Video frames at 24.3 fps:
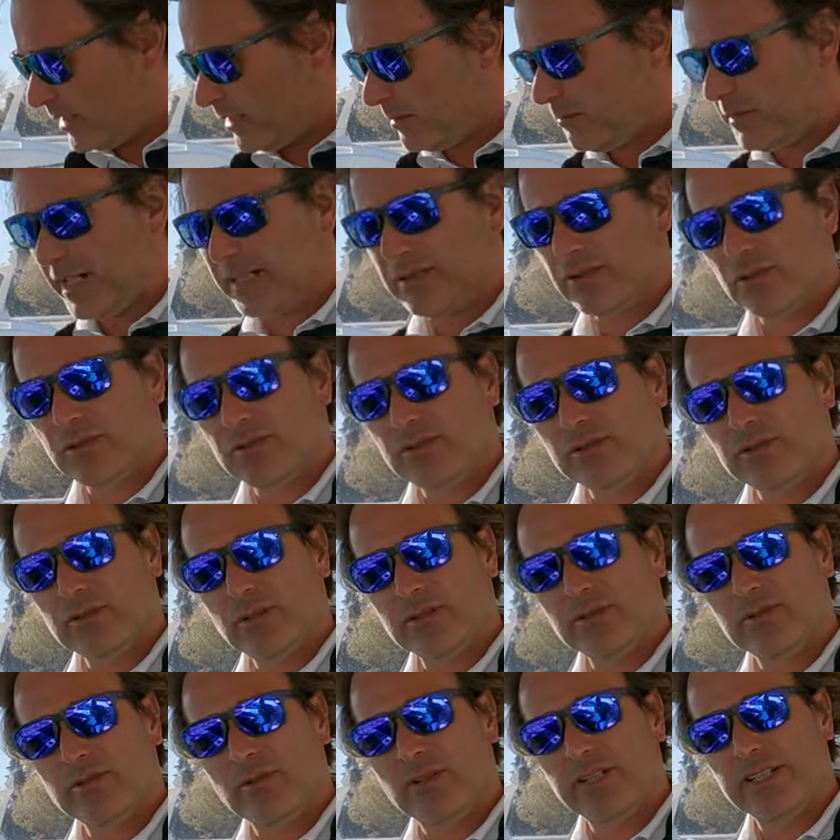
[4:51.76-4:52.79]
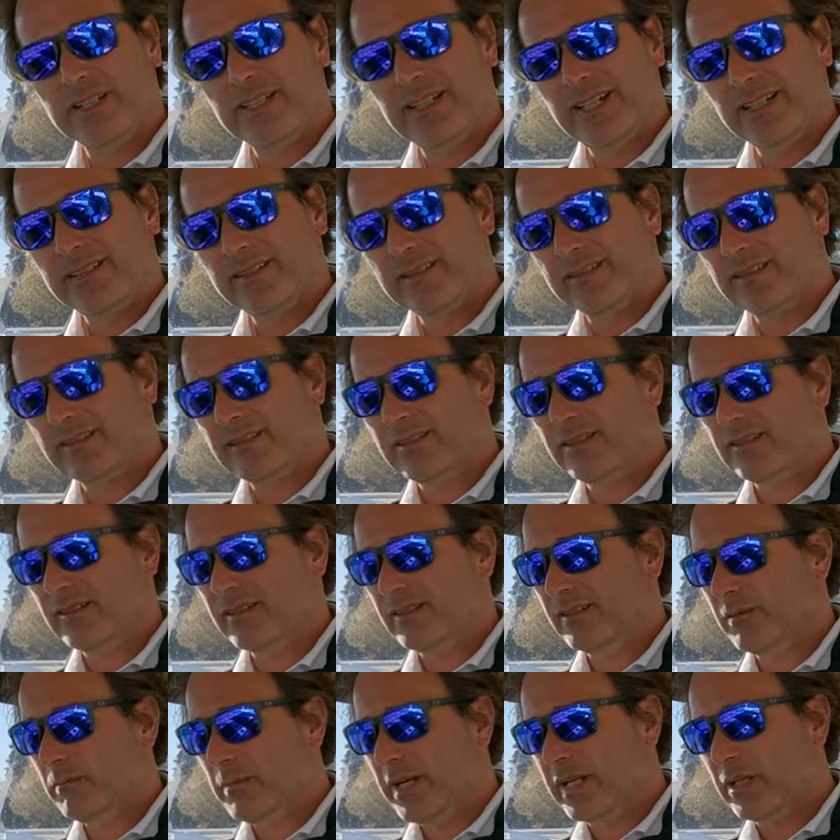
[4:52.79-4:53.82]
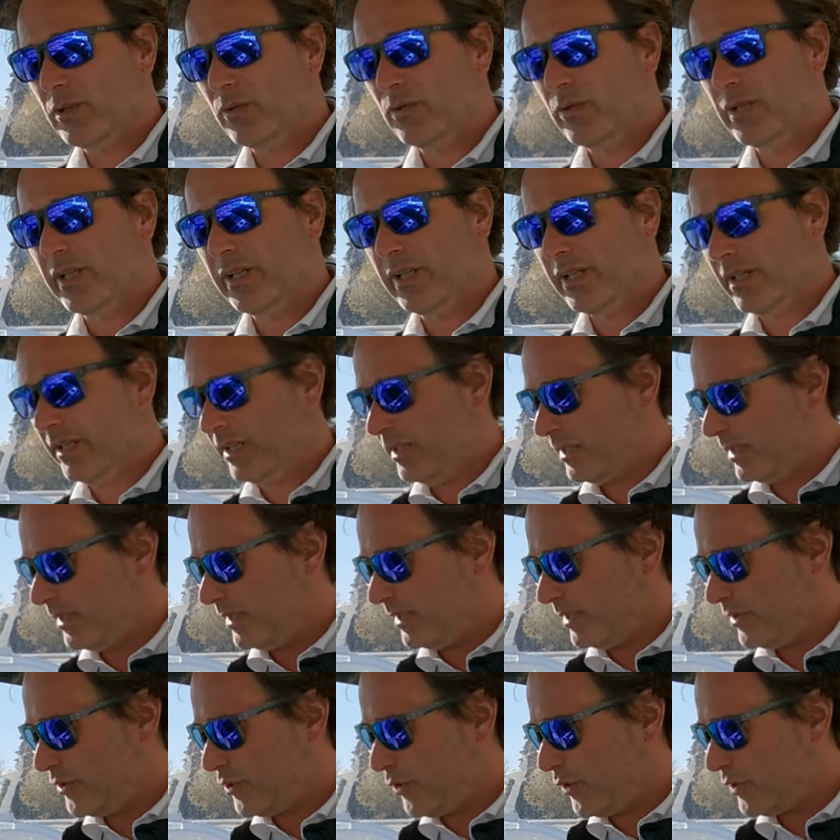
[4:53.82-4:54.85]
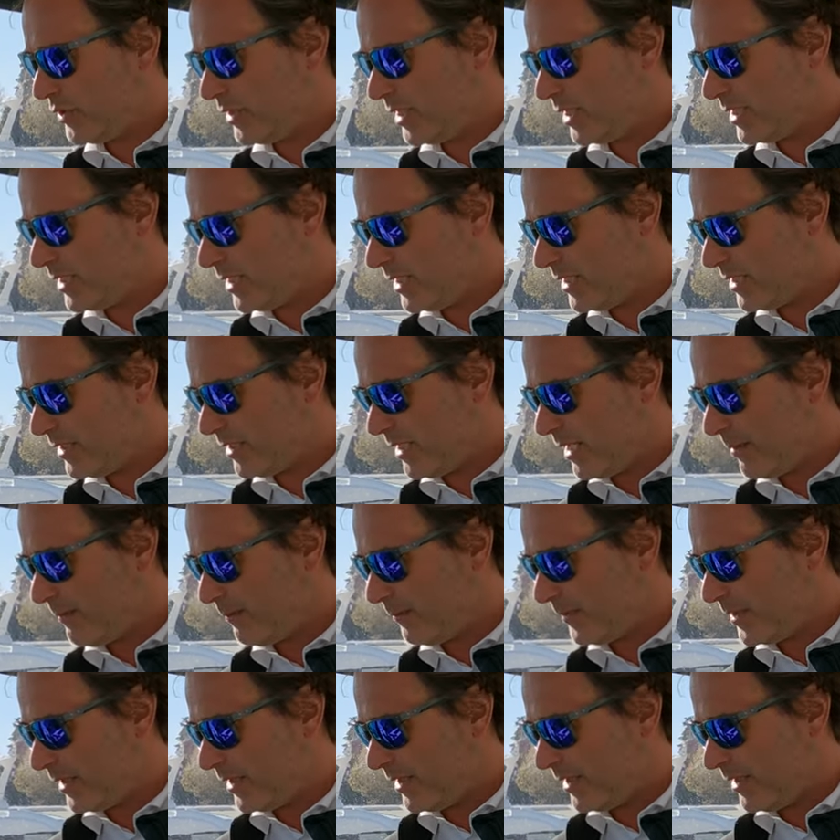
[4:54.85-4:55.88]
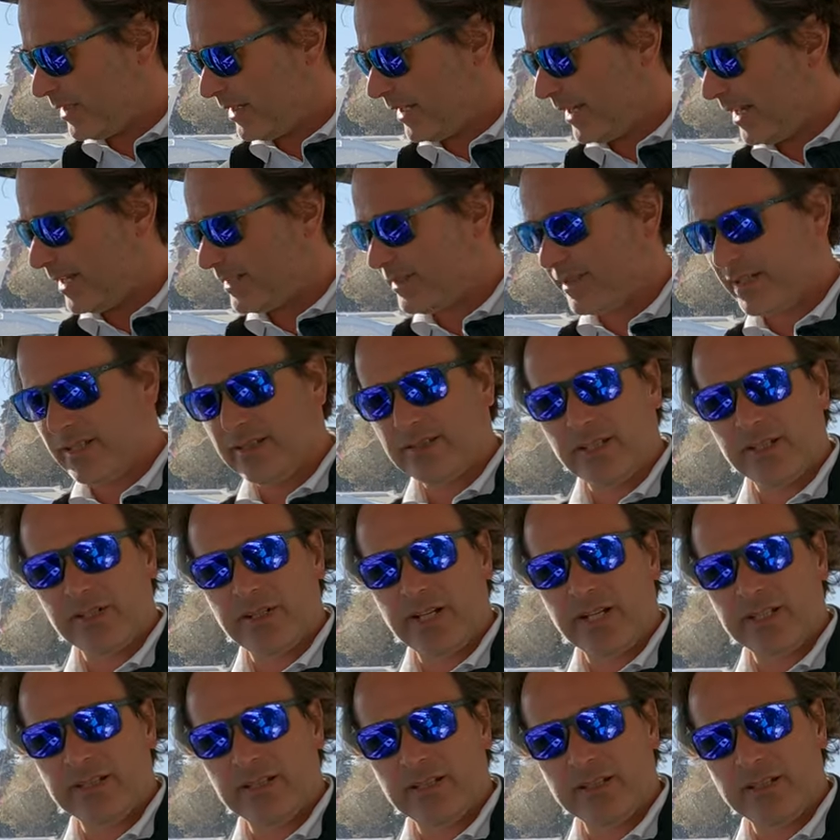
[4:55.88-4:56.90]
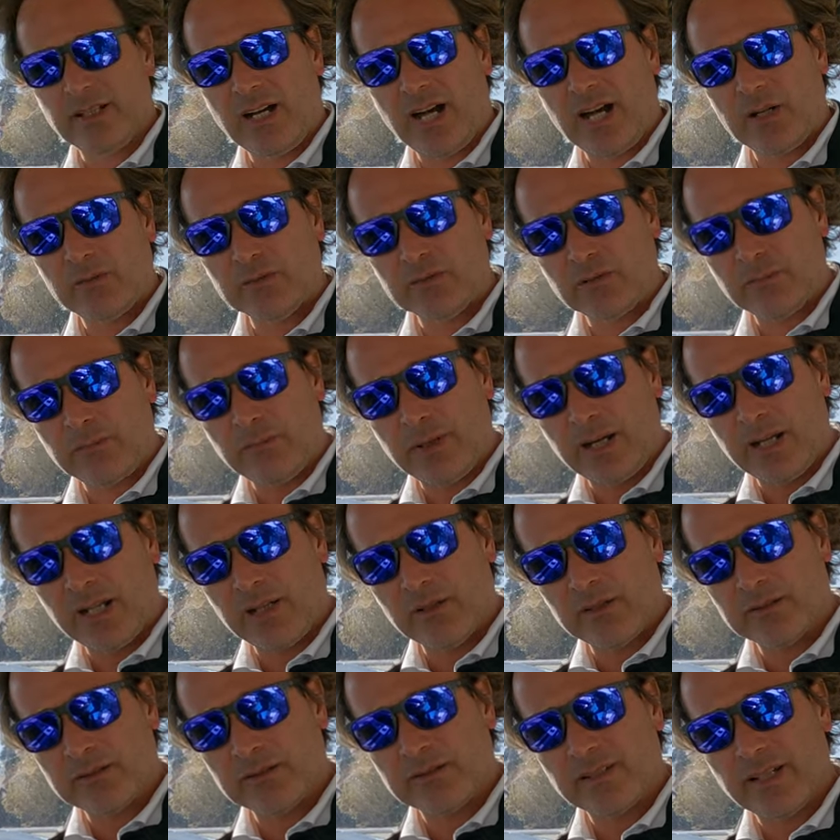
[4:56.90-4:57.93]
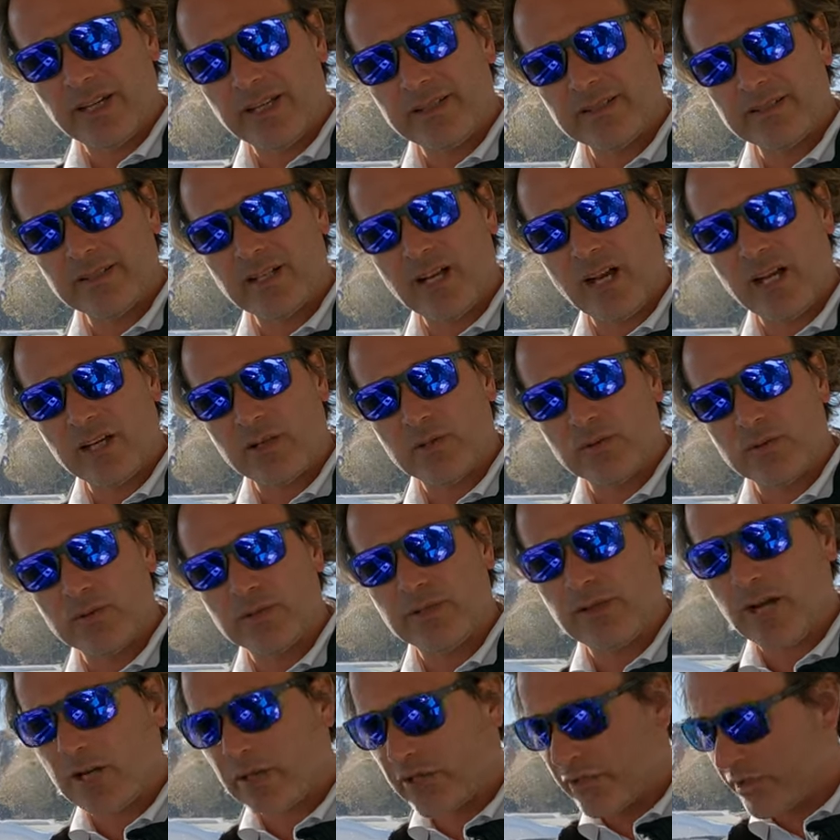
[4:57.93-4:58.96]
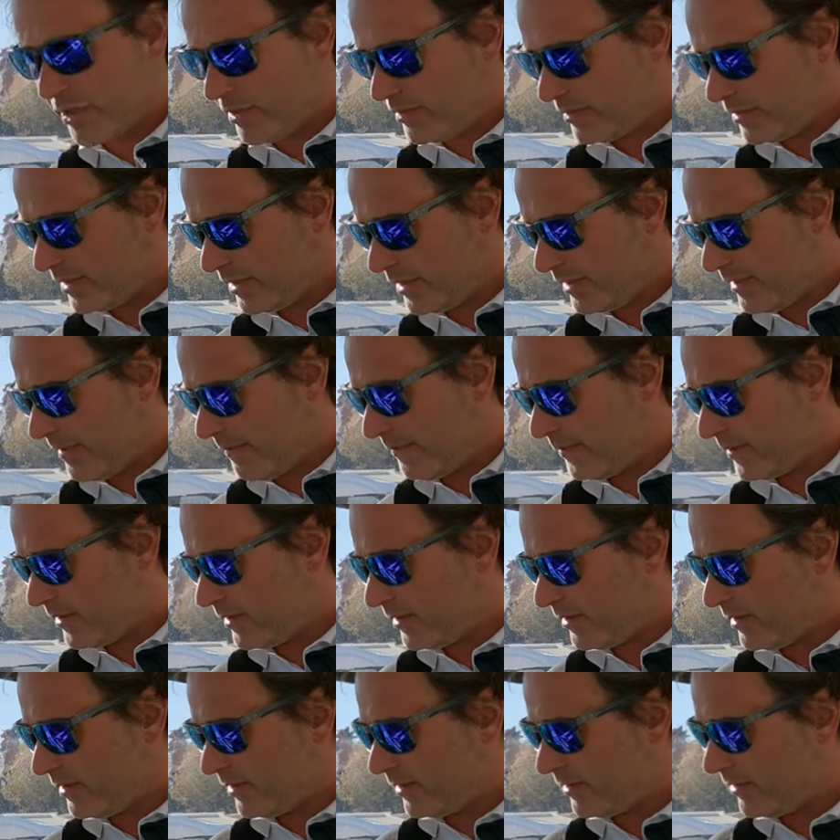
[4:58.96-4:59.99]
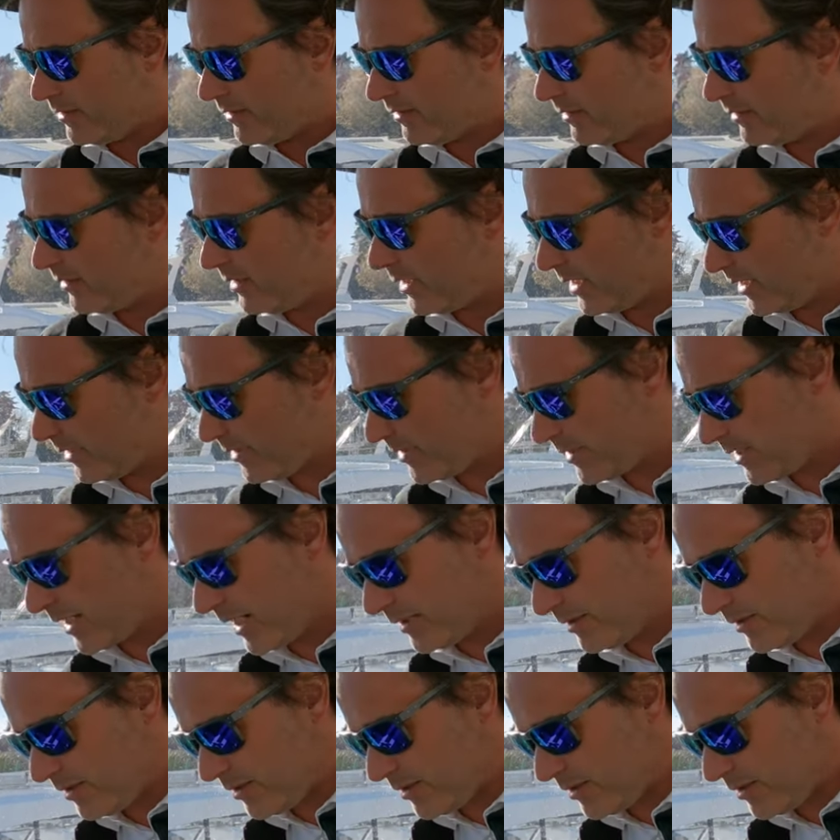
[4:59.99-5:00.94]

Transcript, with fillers: but not only that, the Mercury joystick system has integrated autopilot and skyhook function inside.